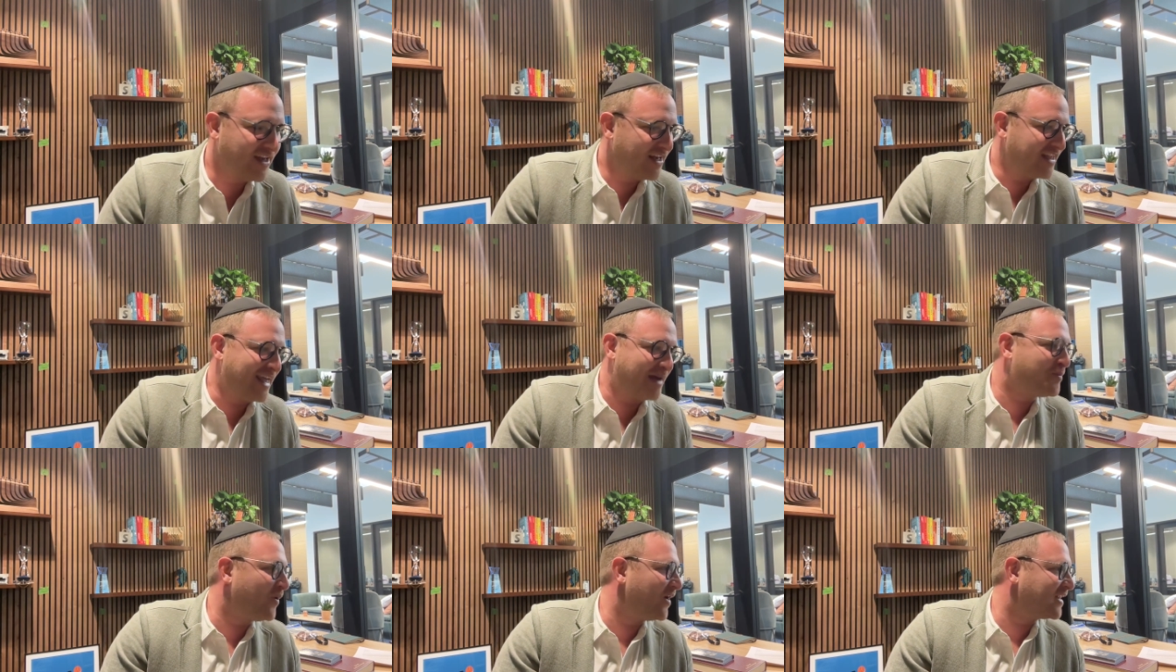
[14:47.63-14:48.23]
At
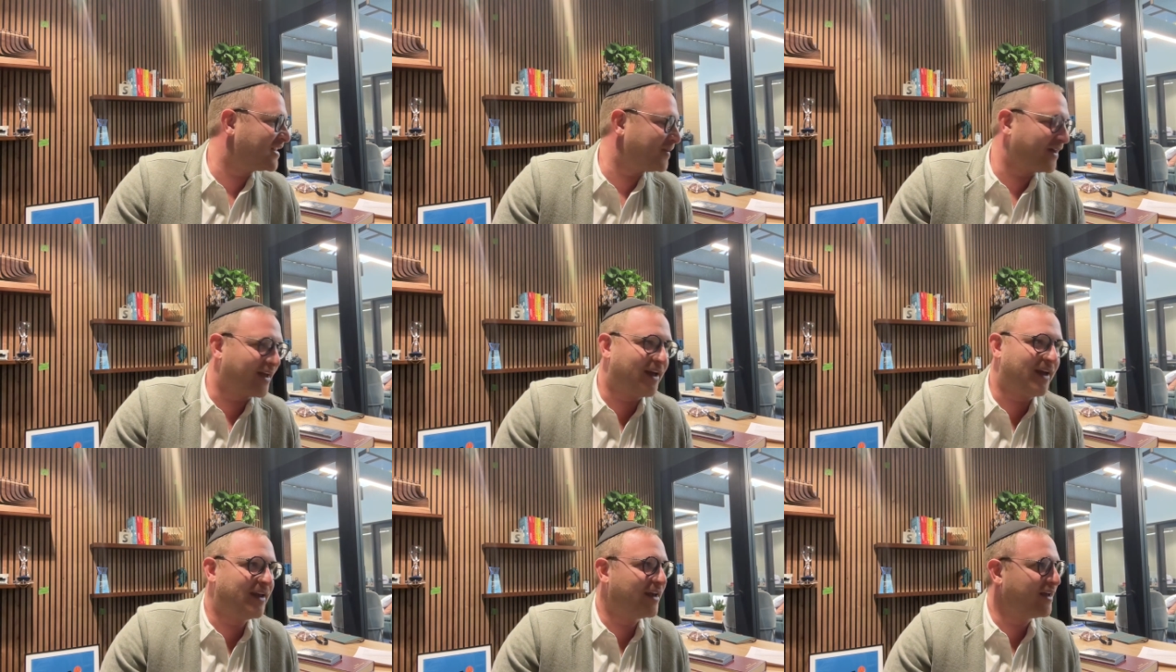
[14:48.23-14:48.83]
that point, I'm like,
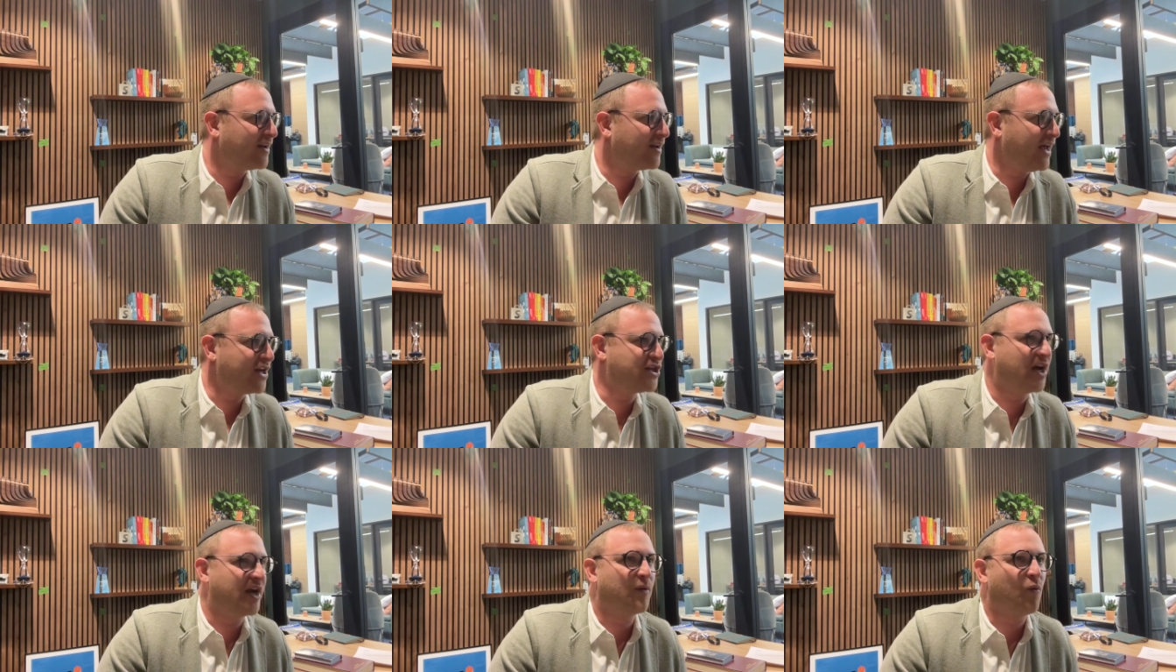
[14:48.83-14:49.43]

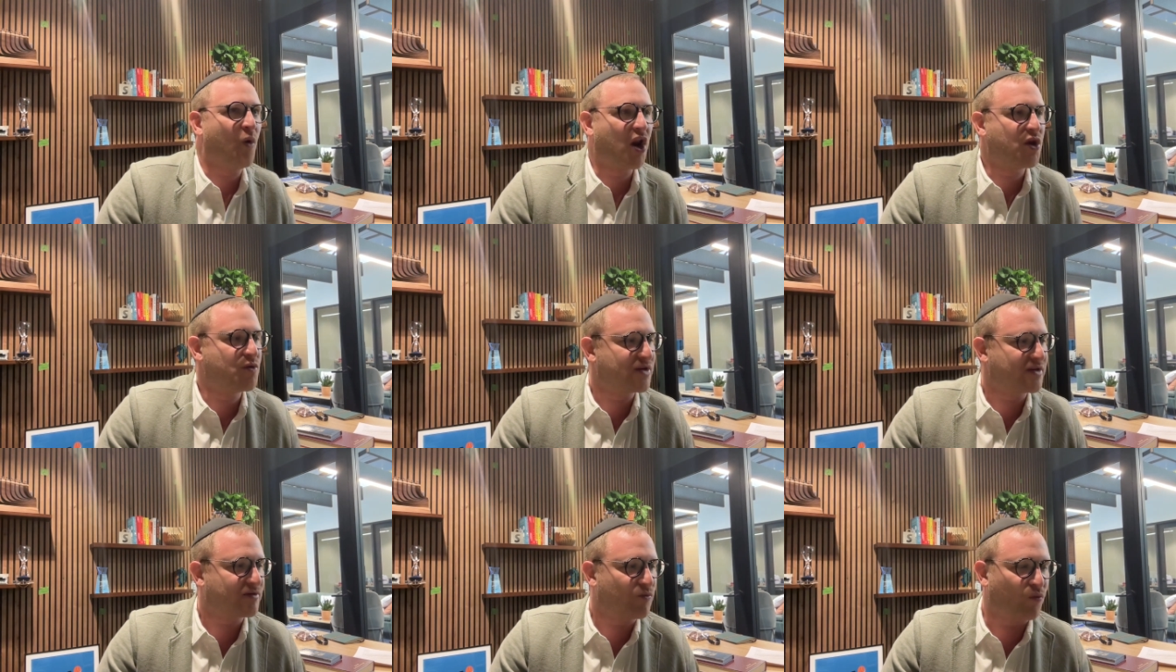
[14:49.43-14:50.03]
AJ, why don't
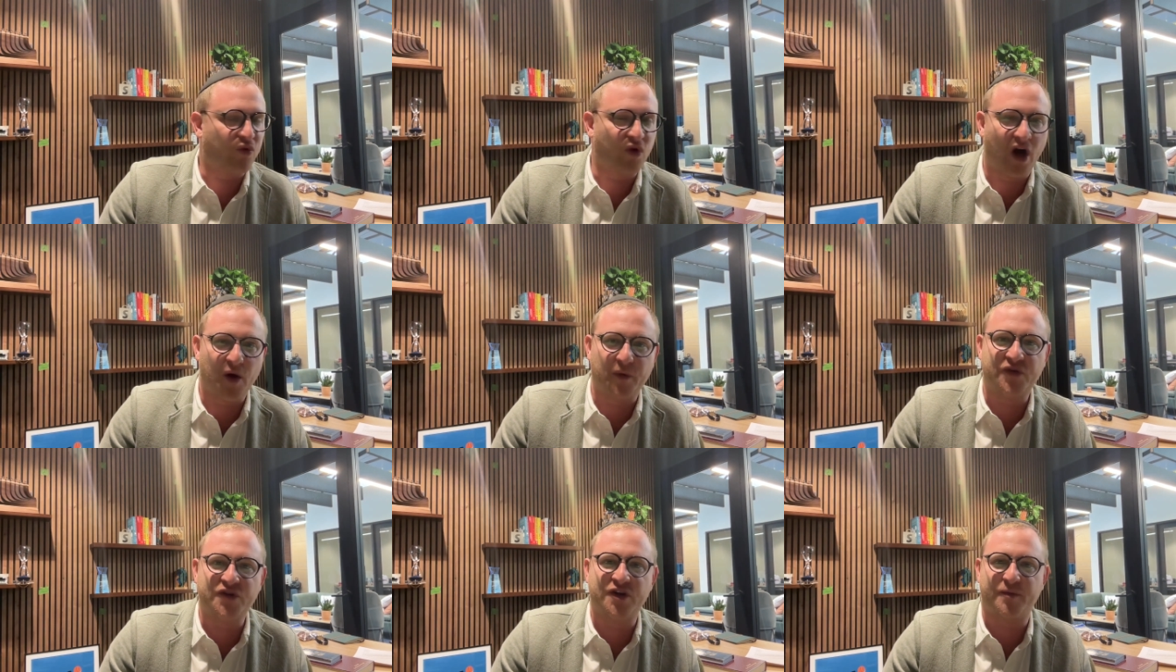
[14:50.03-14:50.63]
you just
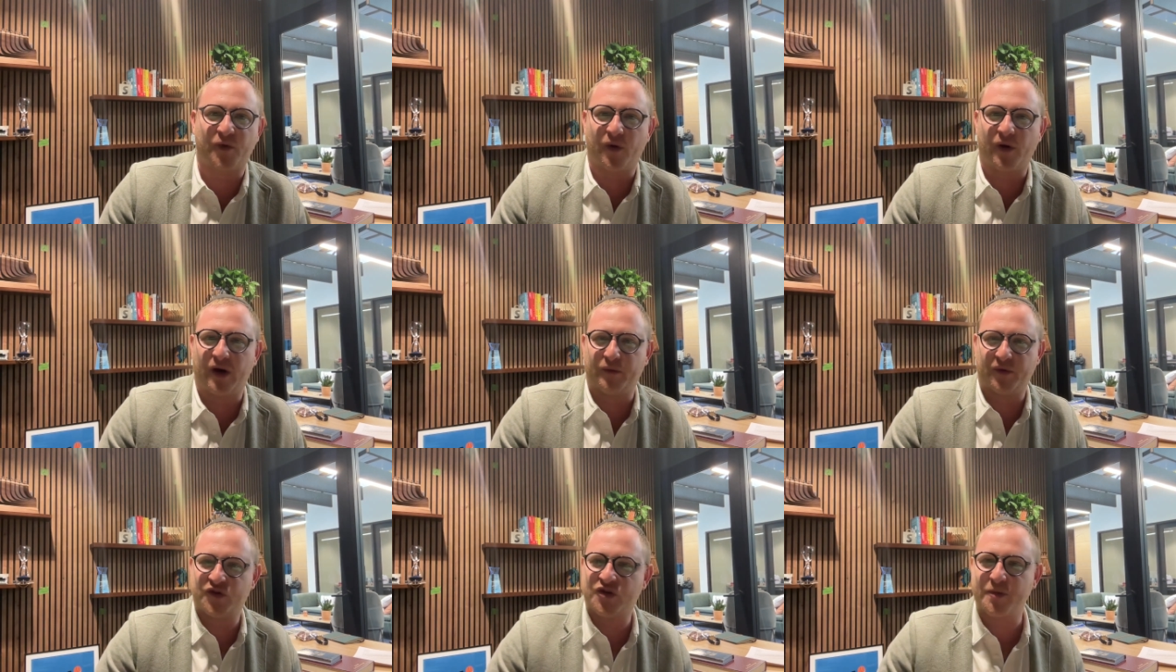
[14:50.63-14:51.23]
run with triple,
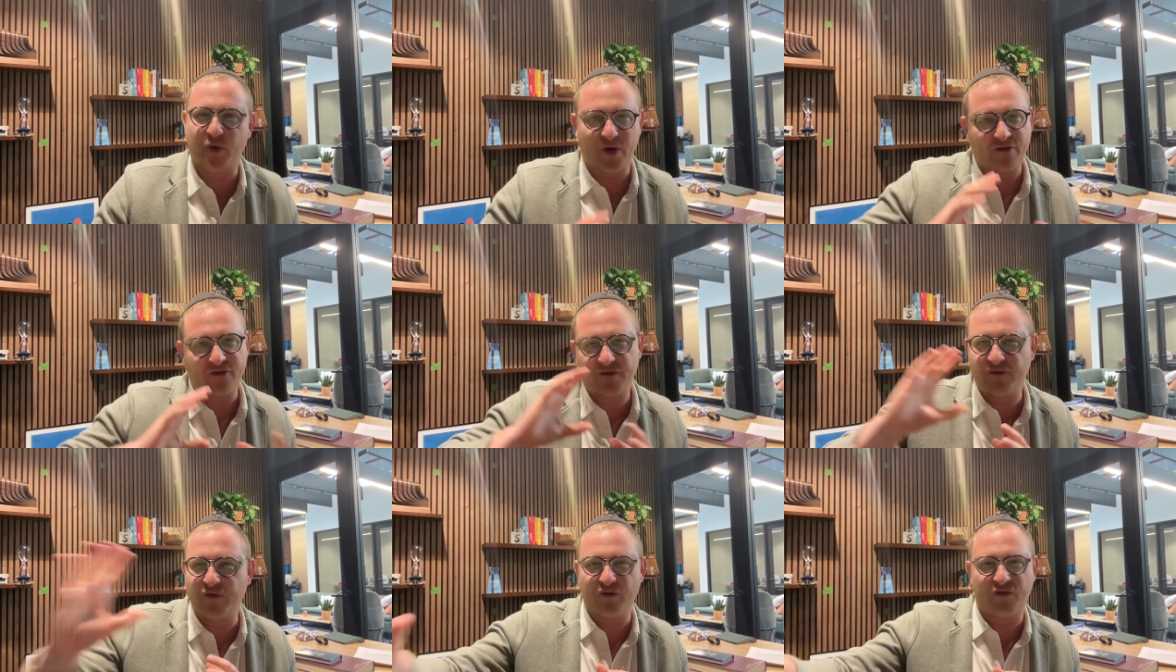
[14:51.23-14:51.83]
uh, with triple F
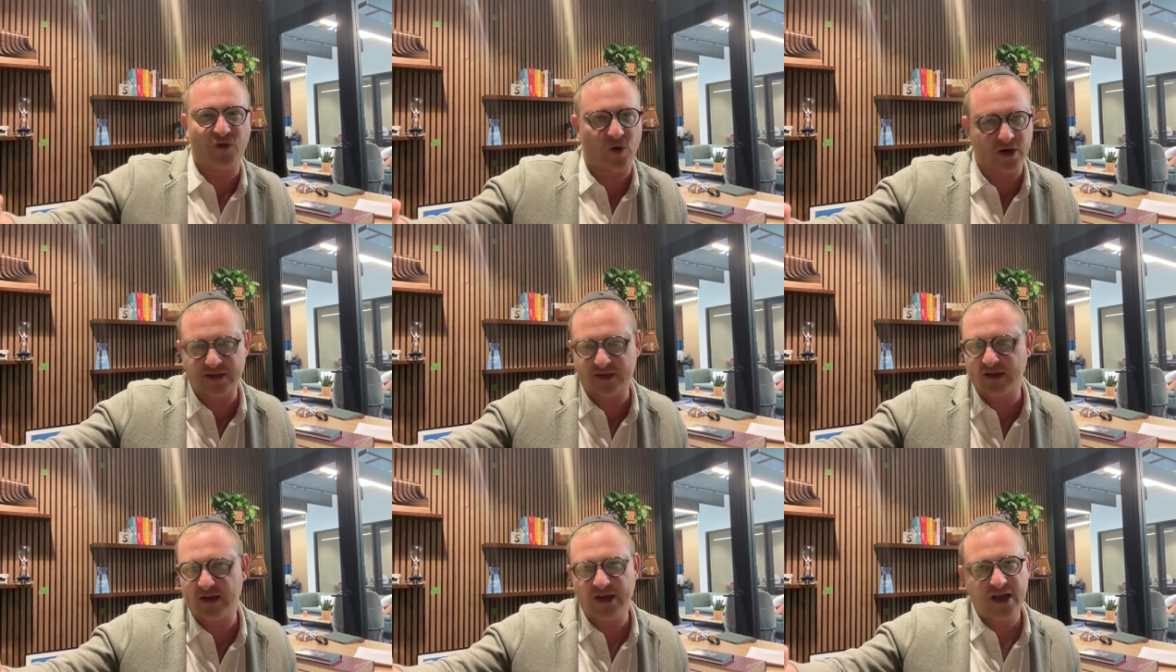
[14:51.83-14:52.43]
full
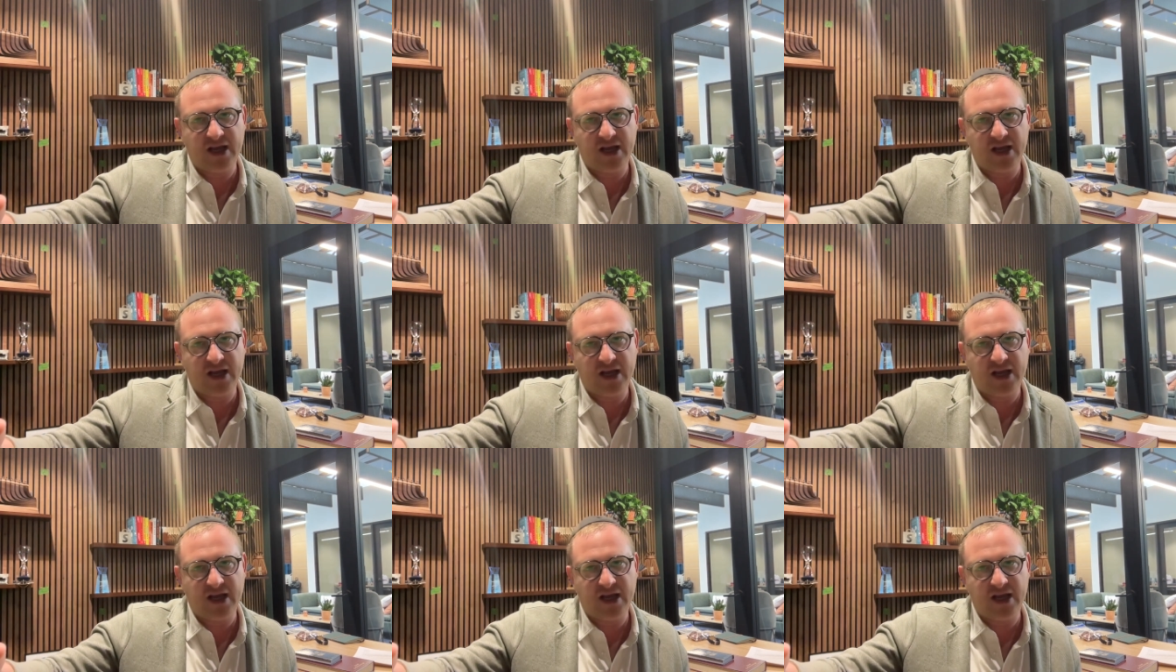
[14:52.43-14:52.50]
force?